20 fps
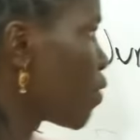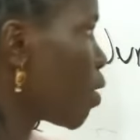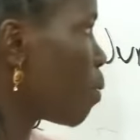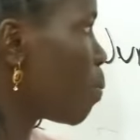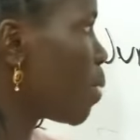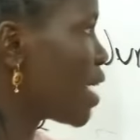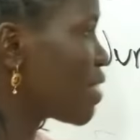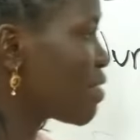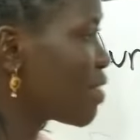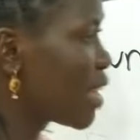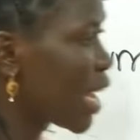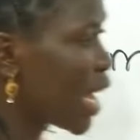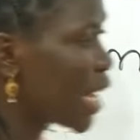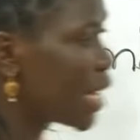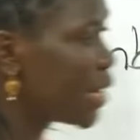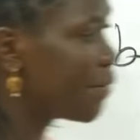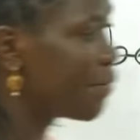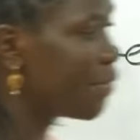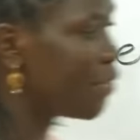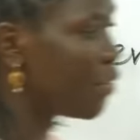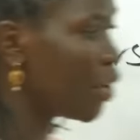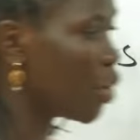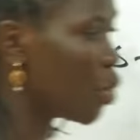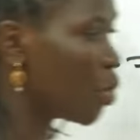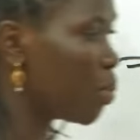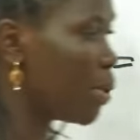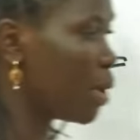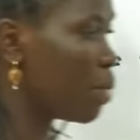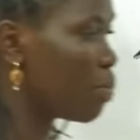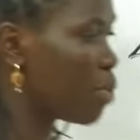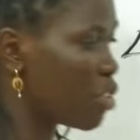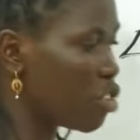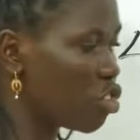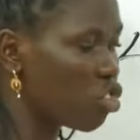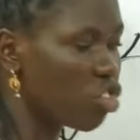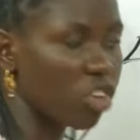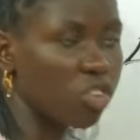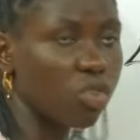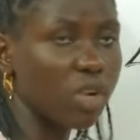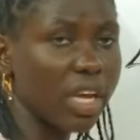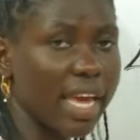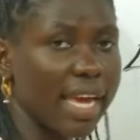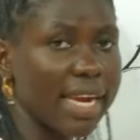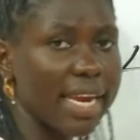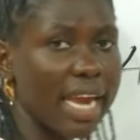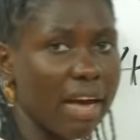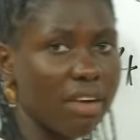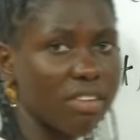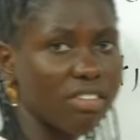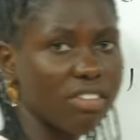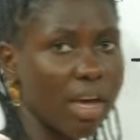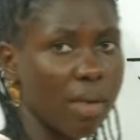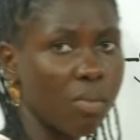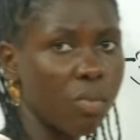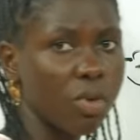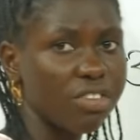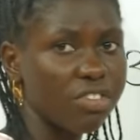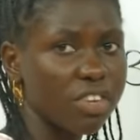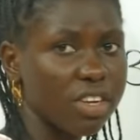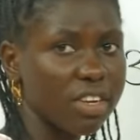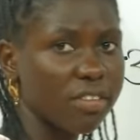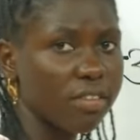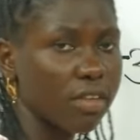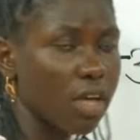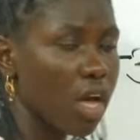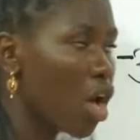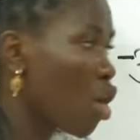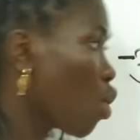4 plus negative 3, you'll be in position to get our sum, which is